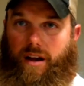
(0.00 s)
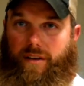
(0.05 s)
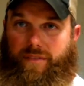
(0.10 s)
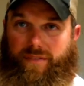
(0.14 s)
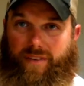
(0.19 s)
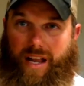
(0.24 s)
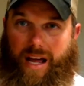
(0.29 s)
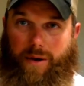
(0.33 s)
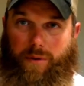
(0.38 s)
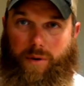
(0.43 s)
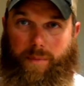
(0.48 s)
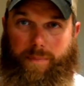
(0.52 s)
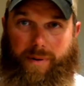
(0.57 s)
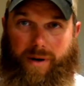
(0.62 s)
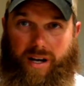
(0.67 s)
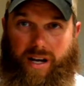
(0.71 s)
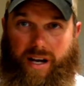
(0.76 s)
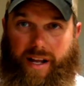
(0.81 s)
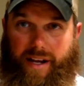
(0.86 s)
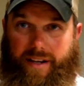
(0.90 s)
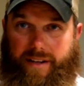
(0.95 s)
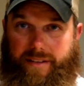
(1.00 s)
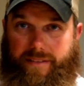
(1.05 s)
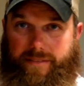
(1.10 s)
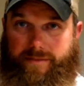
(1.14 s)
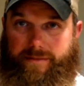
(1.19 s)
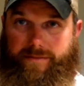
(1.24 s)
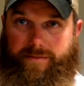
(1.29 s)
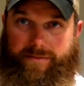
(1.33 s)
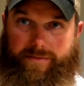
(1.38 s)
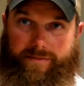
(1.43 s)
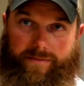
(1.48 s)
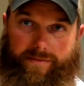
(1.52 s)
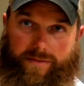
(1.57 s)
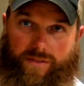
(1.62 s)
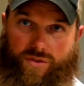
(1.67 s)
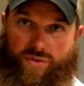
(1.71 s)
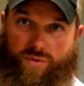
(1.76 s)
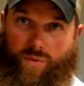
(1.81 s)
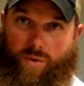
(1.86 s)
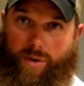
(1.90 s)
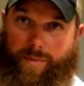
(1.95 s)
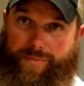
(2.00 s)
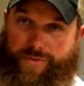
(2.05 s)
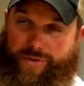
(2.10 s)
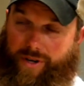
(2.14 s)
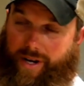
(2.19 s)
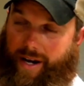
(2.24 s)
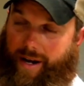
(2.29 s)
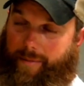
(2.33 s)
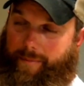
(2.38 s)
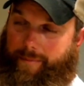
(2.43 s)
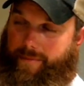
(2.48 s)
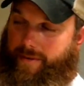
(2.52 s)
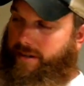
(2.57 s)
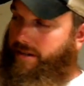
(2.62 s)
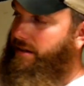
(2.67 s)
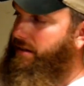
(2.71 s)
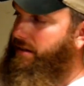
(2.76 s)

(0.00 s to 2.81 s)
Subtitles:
a flower pot swarm trap.